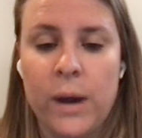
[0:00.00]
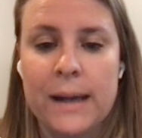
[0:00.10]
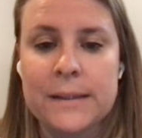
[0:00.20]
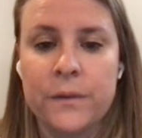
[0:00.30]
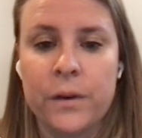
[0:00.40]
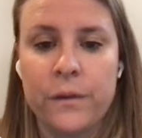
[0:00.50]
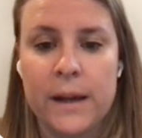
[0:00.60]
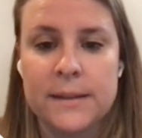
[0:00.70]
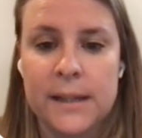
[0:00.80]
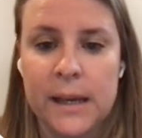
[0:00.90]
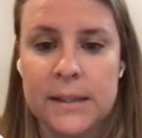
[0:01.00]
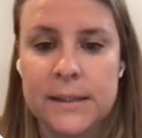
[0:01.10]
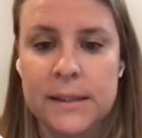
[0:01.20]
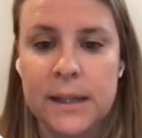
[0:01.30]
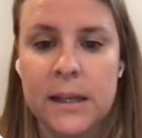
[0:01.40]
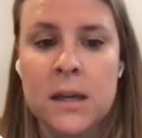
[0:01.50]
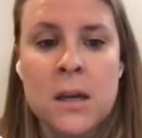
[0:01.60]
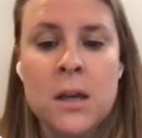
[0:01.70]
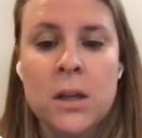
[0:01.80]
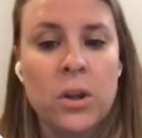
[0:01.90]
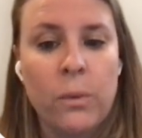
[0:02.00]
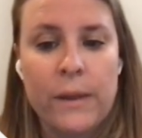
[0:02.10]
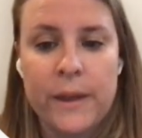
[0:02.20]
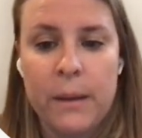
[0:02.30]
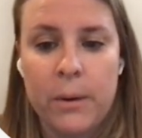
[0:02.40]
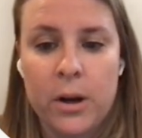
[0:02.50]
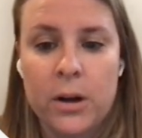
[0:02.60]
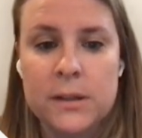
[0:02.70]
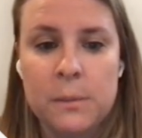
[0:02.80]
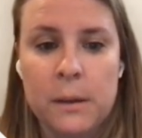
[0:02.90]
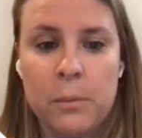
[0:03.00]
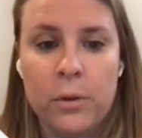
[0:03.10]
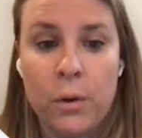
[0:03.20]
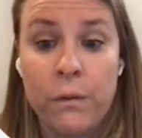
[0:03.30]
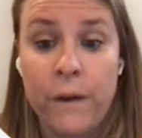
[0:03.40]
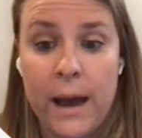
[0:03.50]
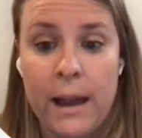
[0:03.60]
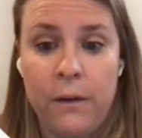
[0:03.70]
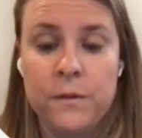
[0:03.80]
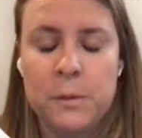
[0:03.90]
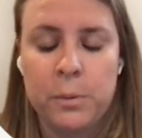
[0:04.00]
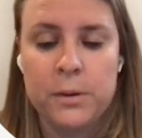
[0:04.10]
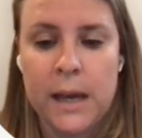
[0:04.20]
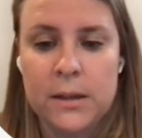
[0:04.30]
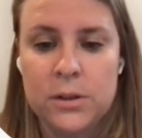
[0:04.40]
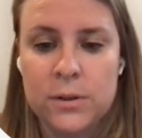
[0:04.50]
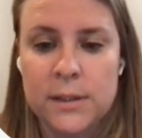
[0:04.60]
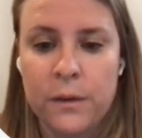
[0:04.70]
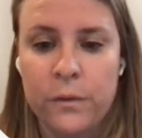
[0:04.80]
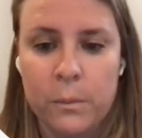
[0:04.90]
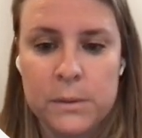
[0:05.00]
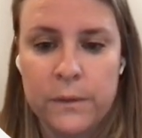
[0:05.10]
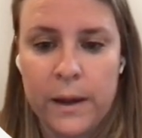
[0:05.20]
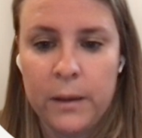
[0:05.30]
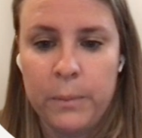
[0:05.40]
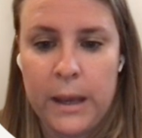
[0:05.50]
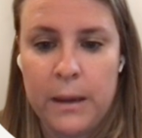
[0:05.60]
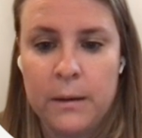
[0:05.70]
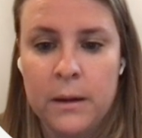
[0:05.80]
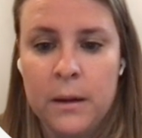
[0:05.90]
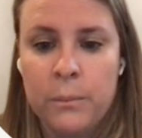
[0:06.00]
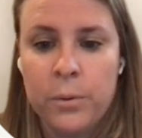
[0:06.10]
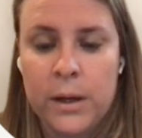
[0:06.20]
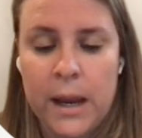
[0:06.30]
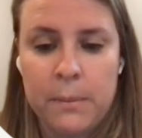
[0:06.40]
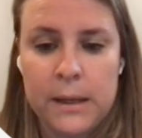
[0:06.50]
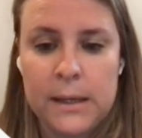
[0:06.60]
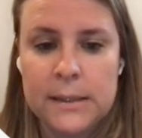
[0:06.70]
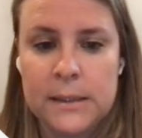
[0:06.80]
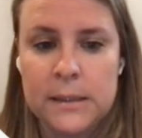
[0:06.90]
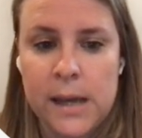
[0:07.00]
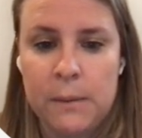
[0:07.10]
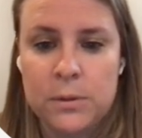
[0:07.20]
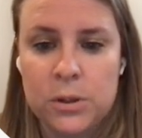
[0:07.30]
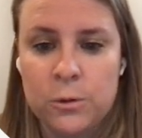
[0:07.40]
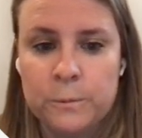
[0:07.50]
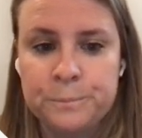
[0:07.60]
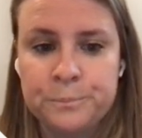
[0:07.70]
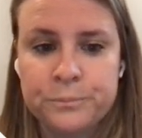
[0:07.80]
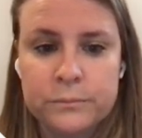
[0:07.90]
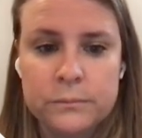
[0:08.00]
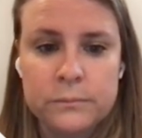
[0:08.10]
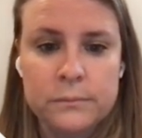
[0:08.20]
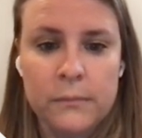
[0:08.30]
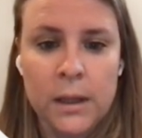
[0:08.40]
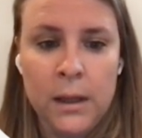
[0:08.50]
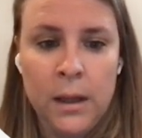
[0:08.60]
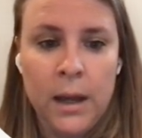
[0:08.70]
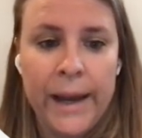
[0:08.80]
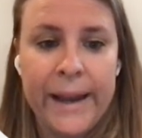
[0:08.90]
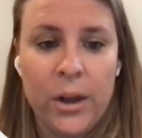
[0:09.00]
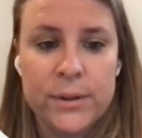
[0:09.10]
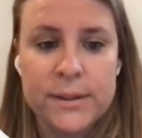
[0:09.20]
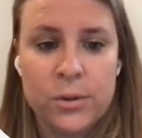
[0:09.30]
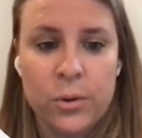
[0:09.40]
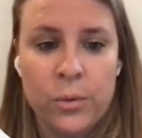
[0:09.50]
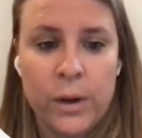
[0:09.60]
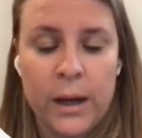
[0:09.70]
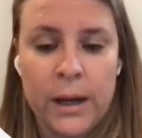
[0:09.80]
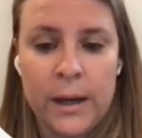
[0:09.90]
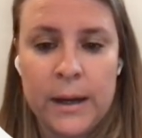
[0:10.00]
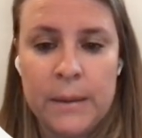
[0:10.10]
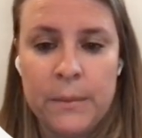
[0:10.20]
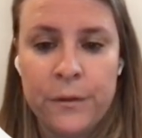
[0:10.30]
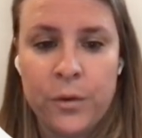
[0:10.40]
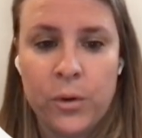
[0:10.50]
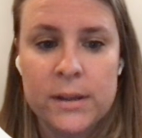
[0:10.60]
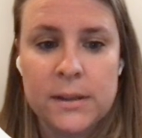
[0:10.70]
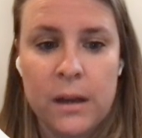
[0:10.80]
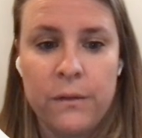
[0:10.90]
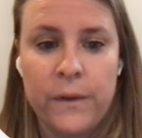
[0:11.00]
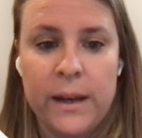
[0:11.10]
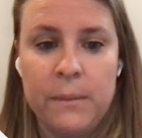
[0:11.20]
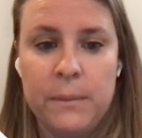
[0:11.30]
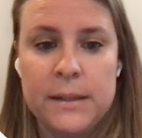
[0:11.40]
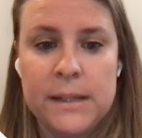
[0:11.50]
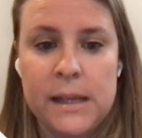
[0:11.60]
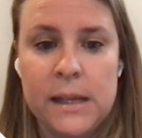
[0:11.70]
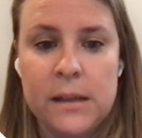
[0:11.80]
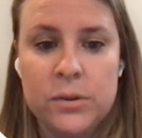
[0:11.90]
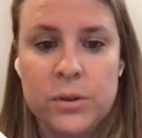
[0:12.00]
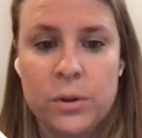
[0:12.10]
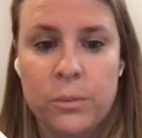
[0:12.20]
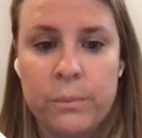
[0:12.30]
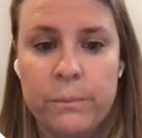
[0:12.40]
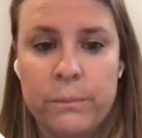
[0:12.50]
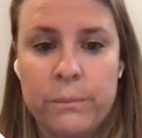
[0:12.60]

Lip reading: you ask for a fasting insulin, you'll want that marker to be below 5 to protect yourself from developing prediabetes and type 2. I also focus on vitamin D. So